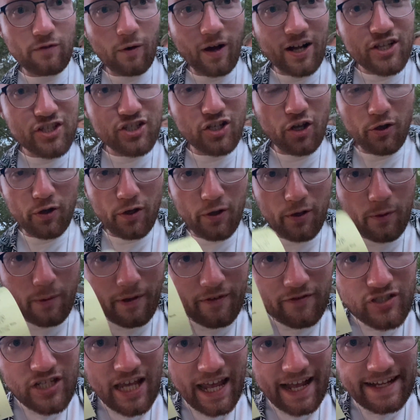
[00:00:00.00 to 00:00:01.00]
what I'd show you,
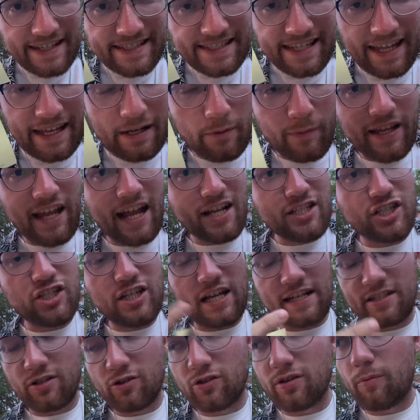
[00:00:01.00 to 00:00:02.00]
we've checked in. We actually
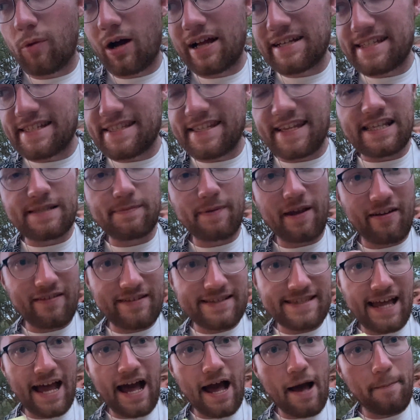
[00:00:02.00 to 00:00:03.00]
checked on the My Disney Experience
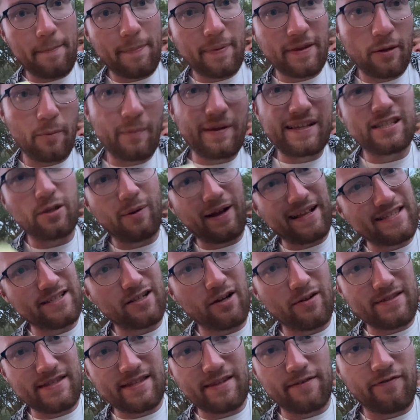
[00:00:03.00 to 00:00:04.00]
app, but then we still had to go
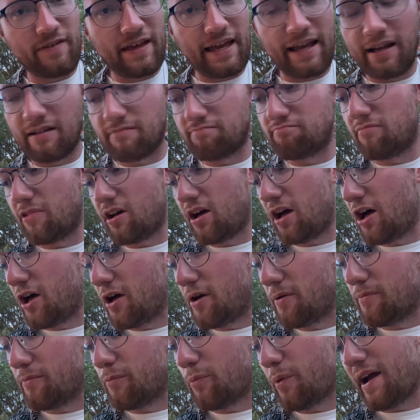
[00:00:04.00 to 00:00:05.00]
to the thing,
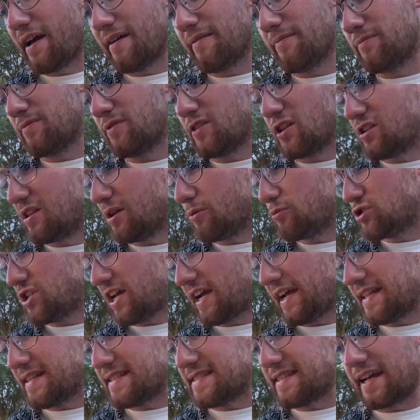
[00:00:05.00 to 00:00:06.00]
um, where the little
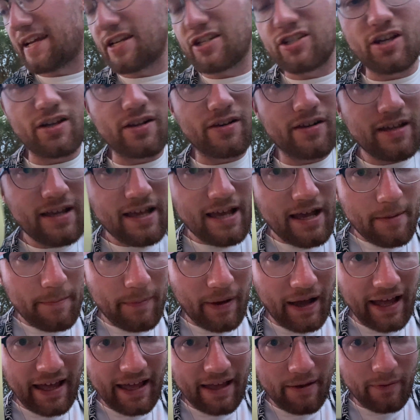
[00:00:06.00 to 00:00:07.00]
check-in station.
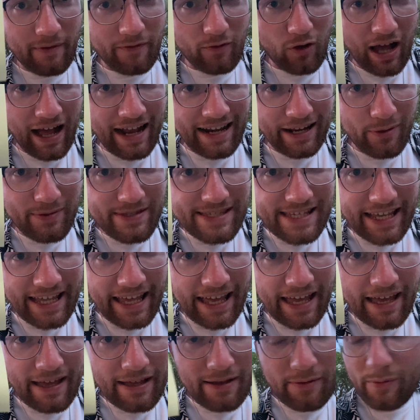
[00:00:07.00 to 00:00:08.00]
But we've got our little
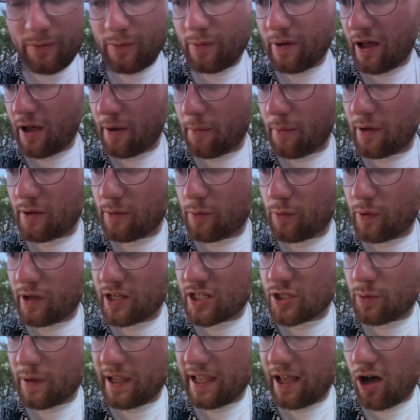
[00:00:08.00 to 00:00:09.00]
ticket, um,
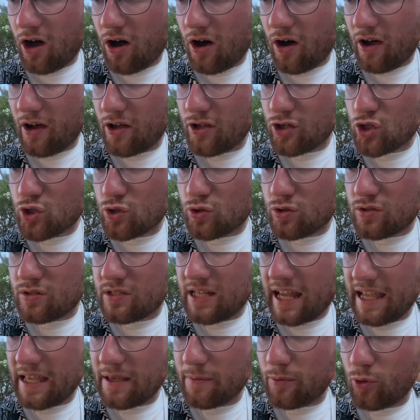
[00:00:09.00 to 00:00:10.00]
which we are
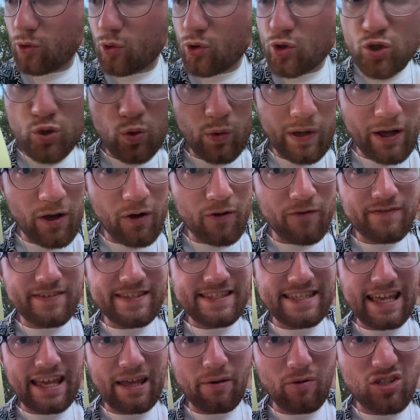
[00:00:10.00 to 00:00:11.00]
table twelve
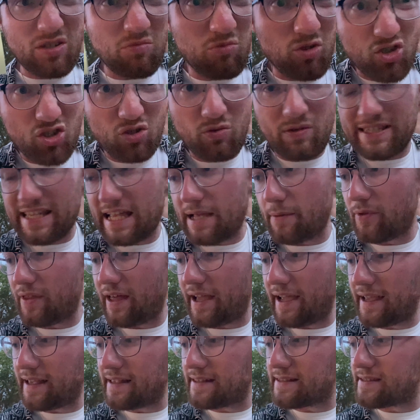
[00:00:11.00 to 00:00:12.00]
C, which I'm not sure what table that
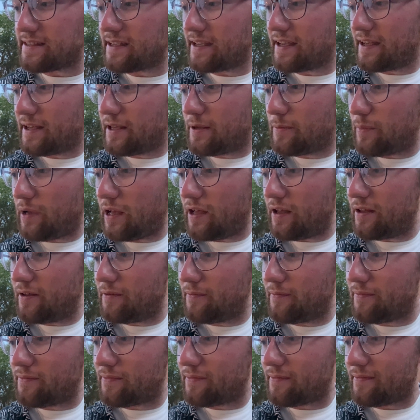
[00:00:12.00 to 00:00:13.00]
is. But um,
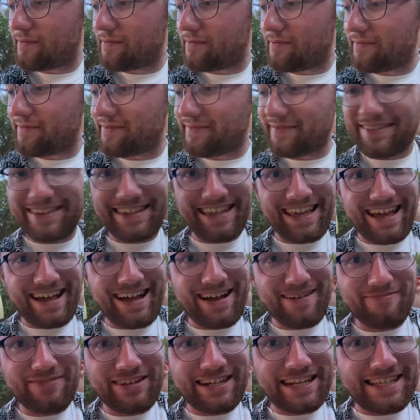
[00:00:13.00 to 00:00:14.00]
yeah,
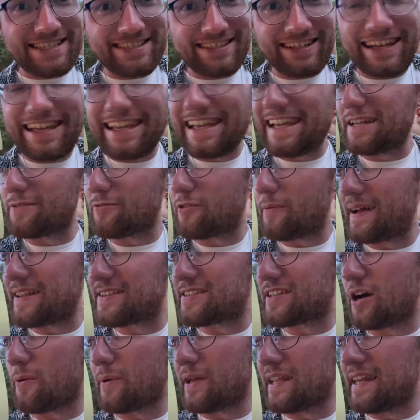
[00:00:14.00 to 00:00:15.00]
I'm really excited. We're about to
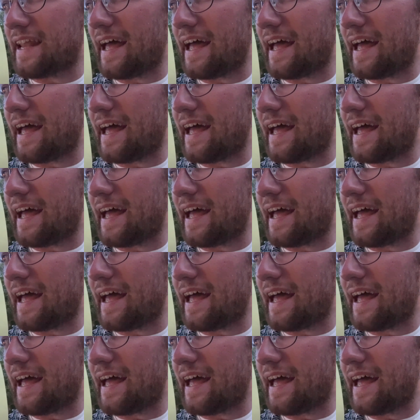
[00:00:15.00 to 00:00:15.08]
go in